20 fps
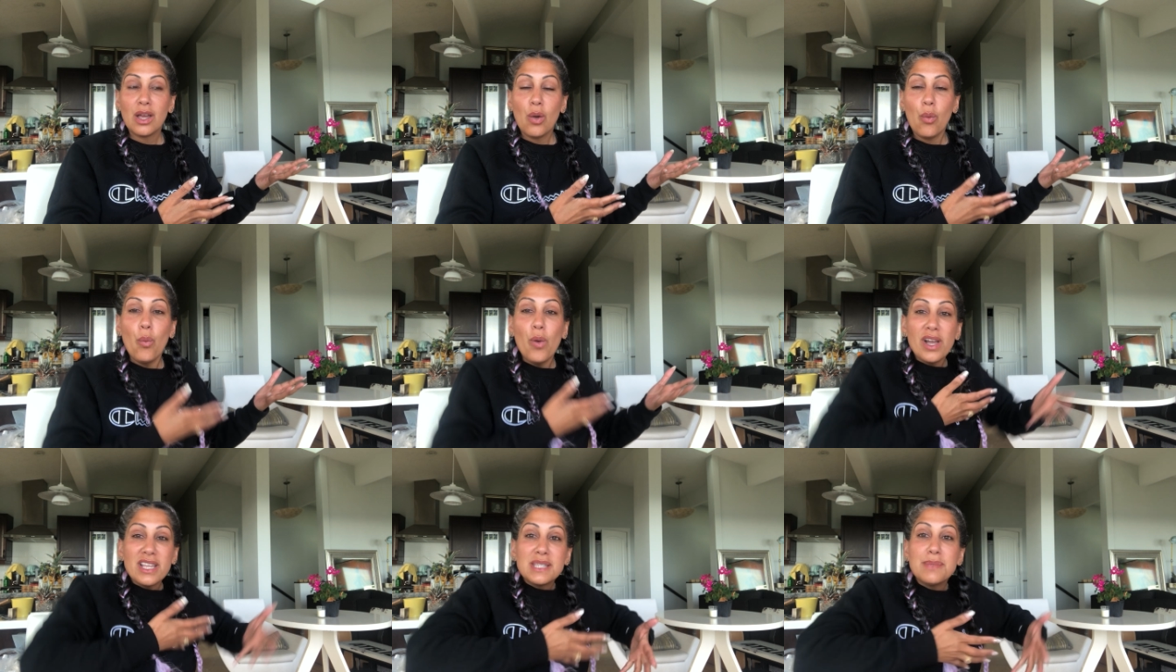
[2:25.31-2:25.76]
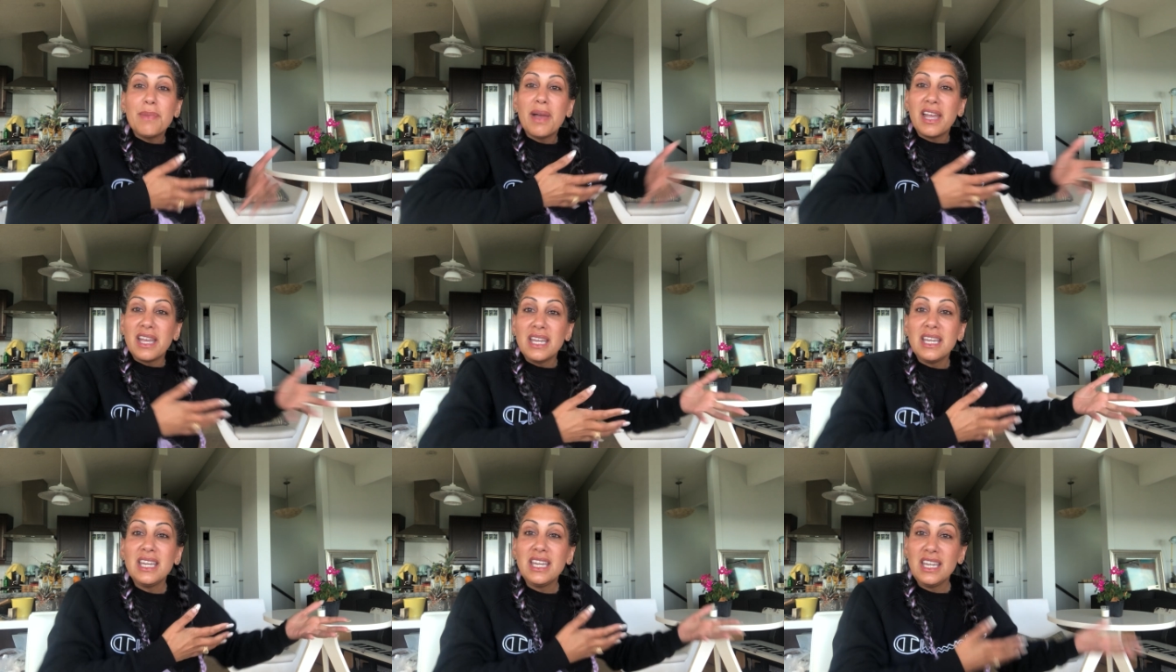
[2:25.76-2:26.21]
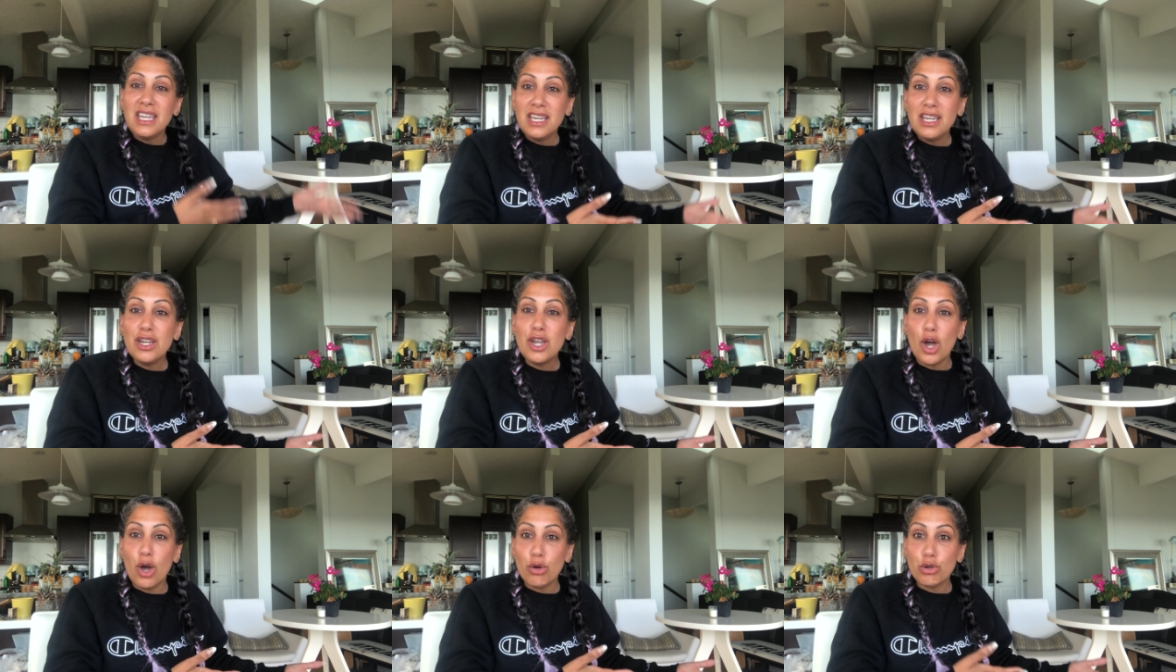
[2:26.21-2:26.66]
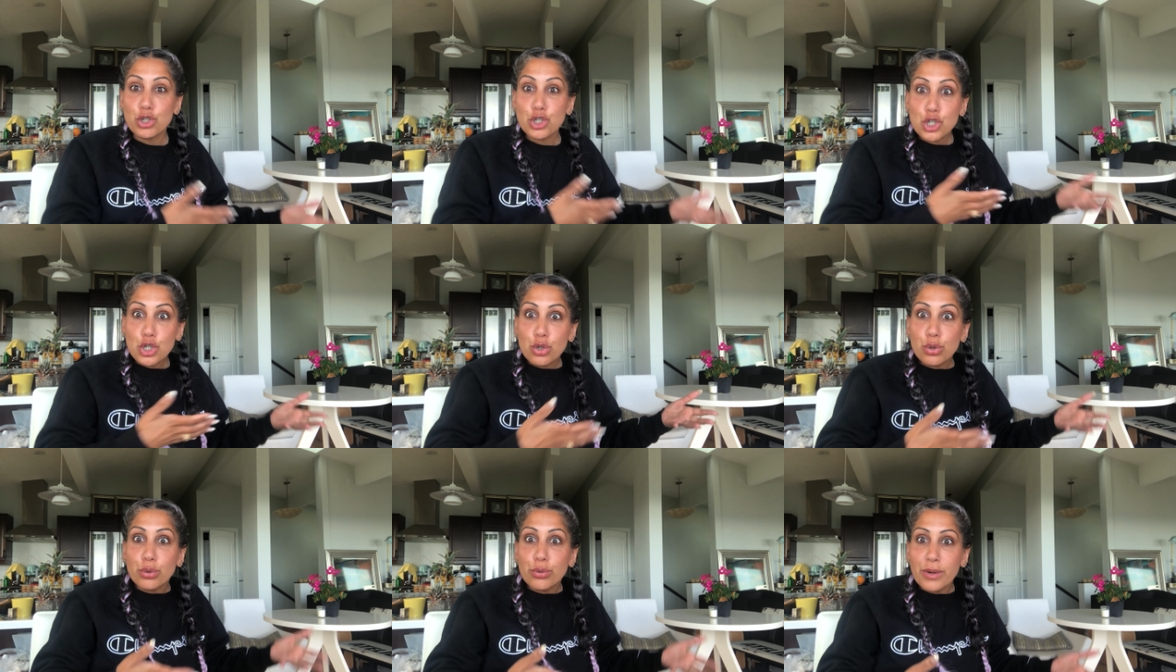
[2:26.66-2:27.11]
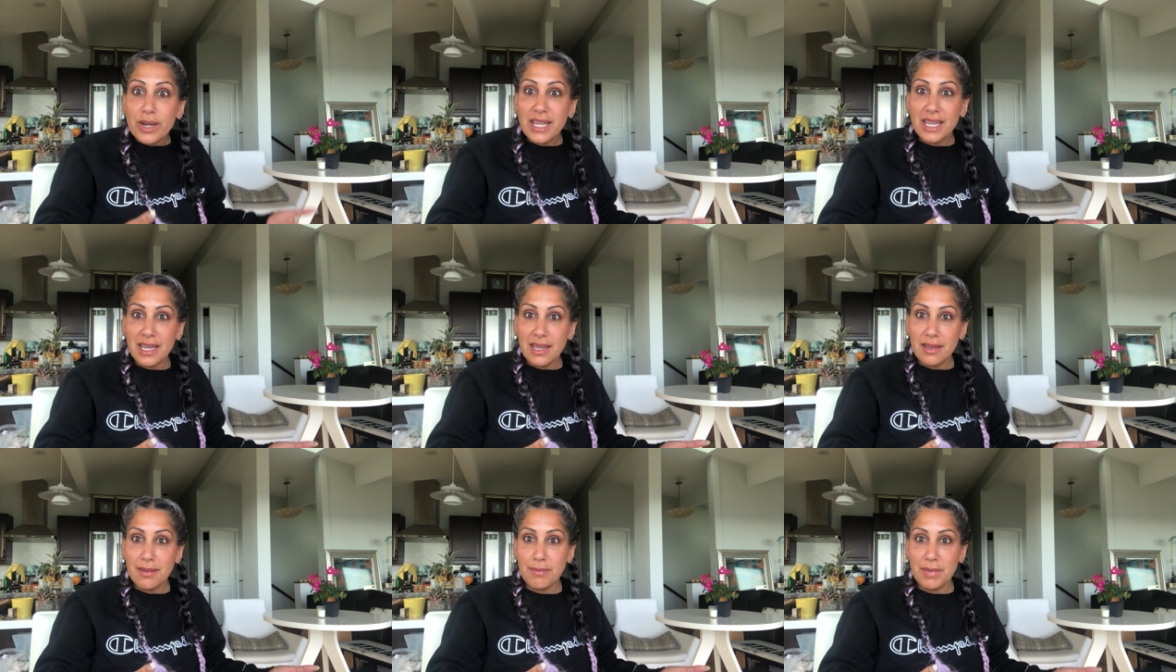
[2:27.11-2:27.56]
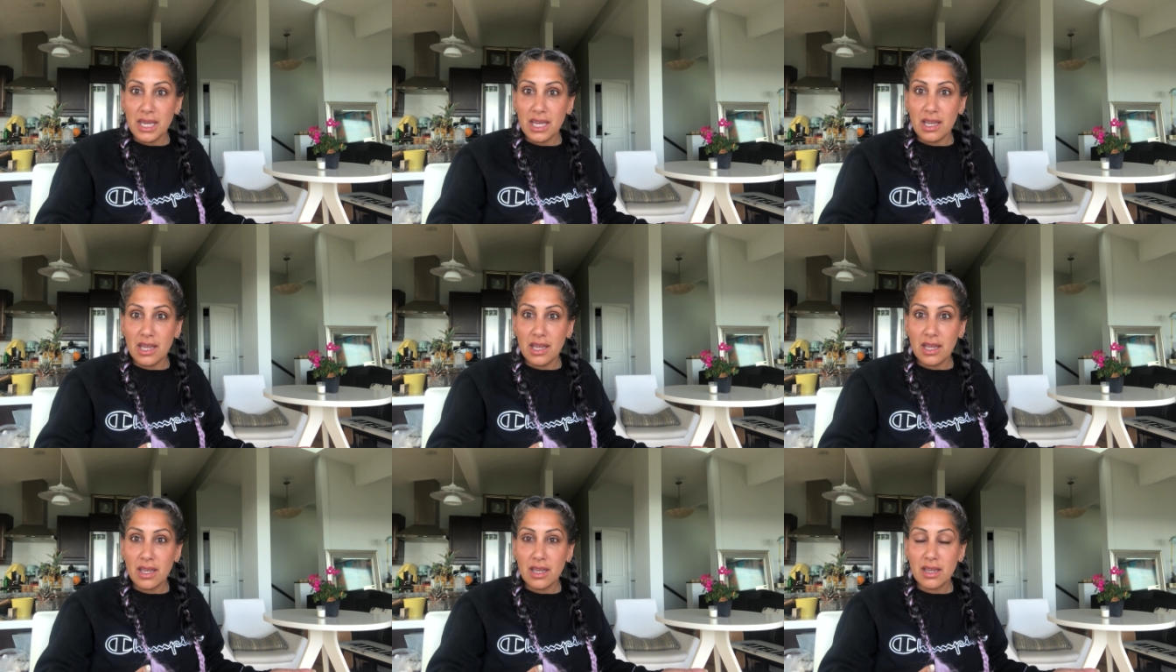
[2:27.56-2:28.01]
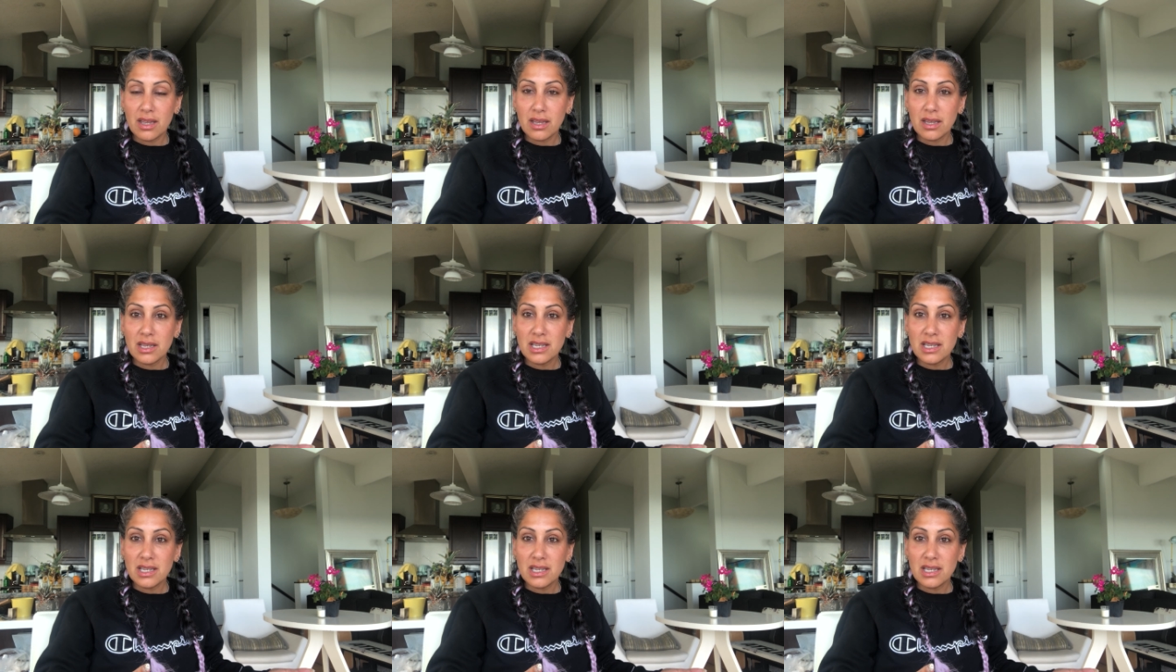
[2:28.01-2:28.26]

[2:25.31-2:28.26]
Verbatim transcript: was my ego tricking me